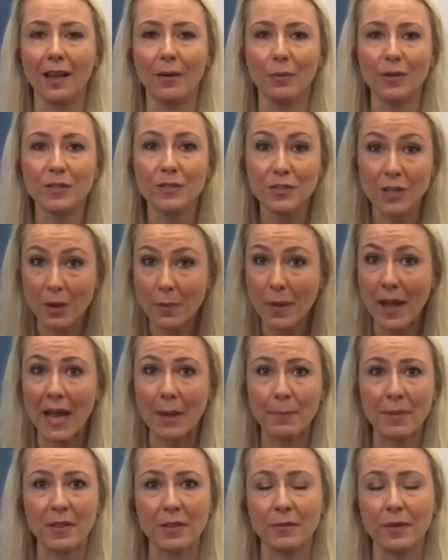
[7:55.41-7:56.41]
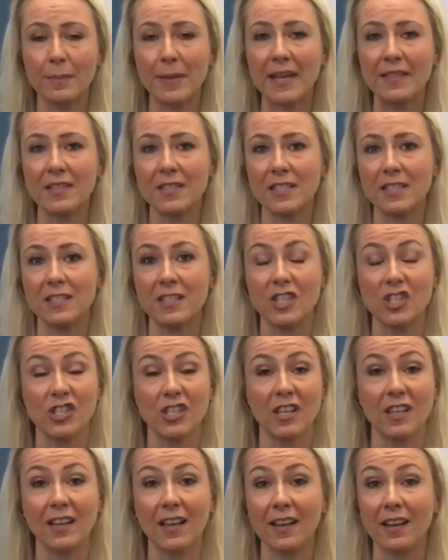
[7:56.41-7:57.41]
We're so happy that we made the decision.